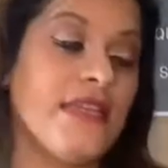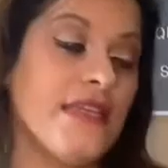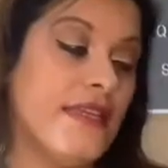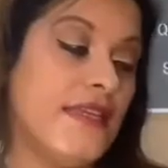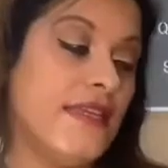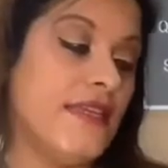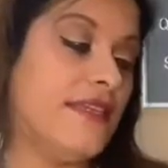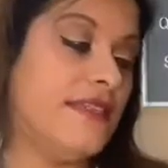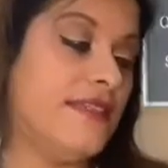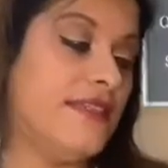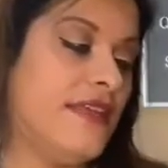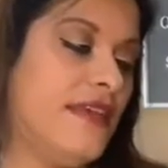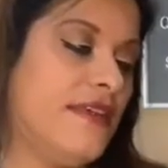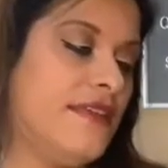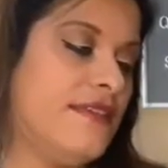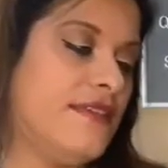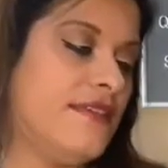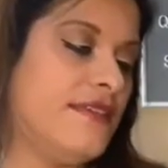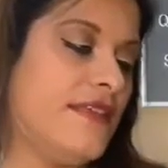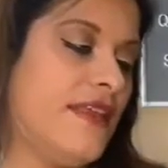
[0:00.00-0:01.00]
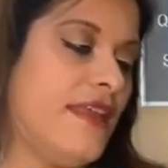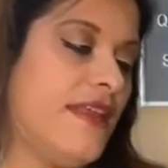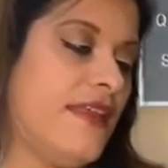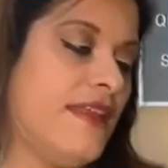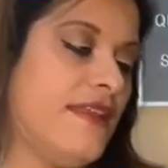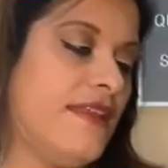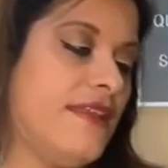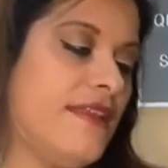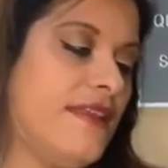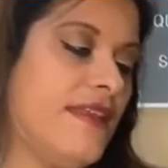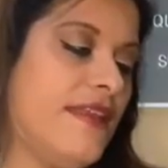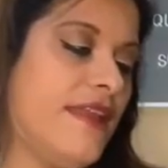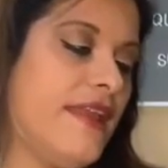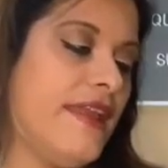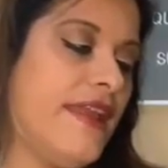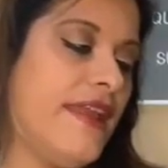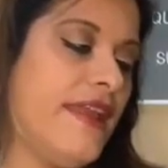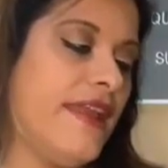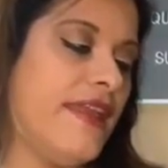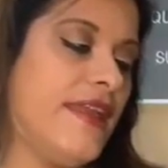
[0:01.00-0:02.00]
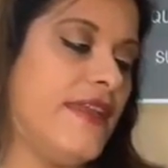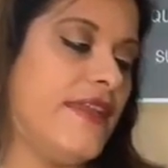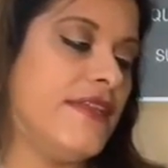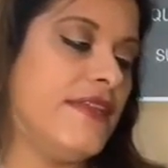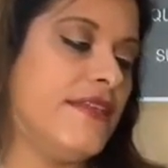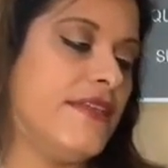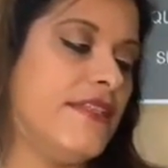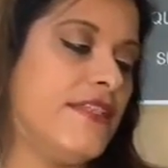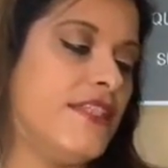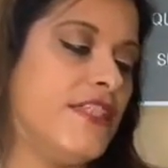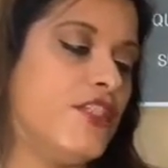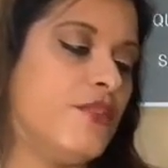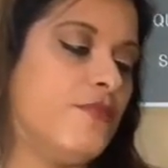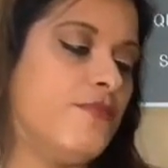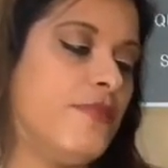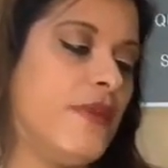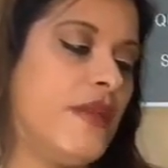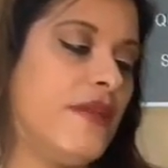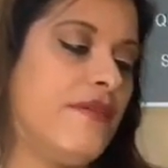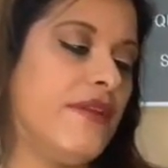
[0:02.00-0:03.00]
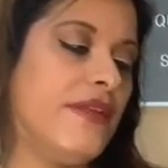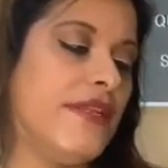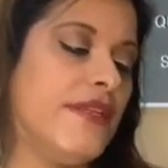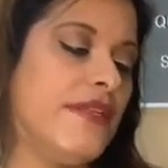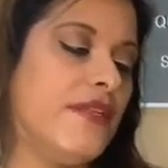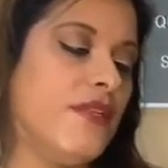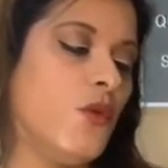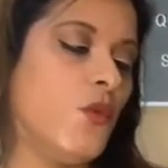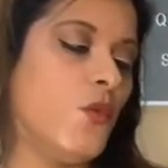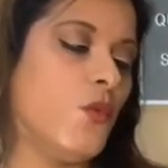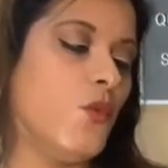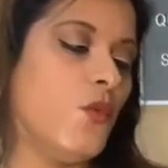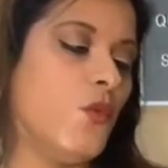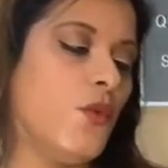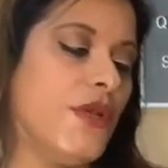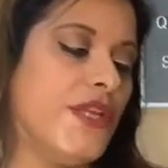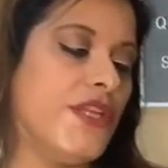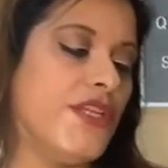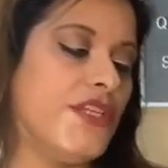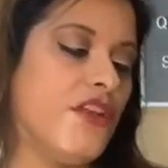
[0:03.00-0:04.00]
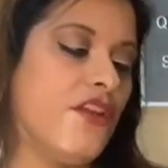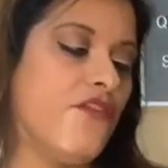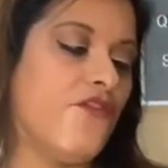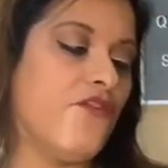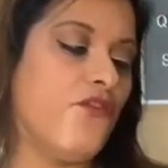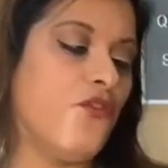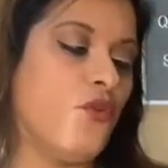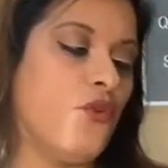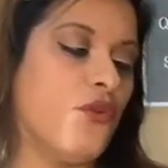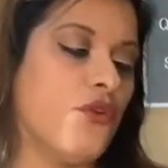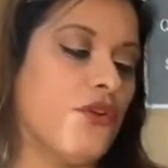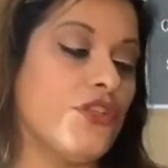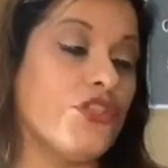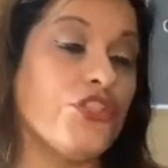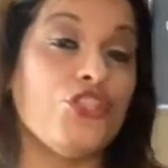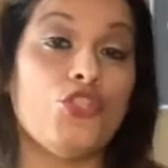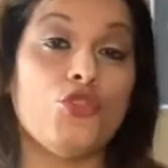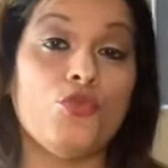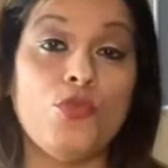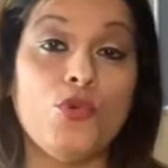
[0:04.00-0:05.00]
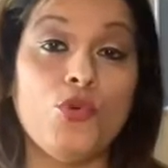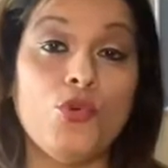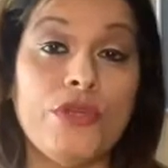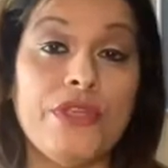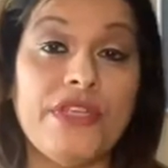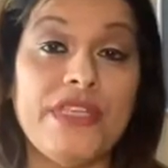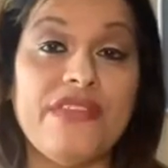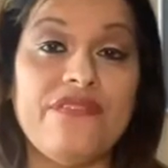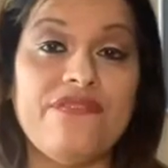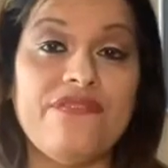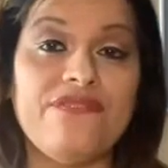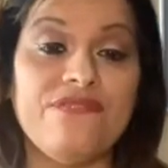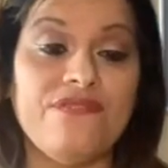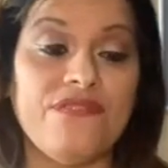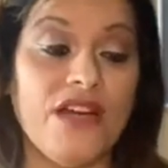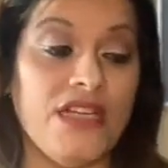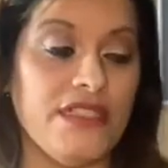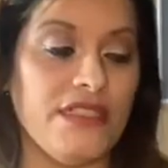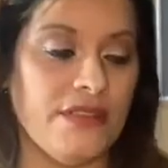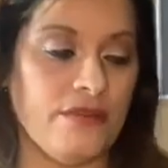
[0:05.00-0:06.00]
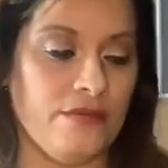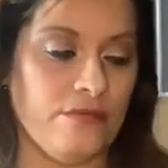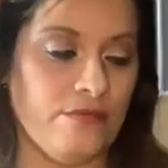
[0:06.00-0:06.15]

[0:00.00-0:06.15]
It does say a spirited wish for spooky fun.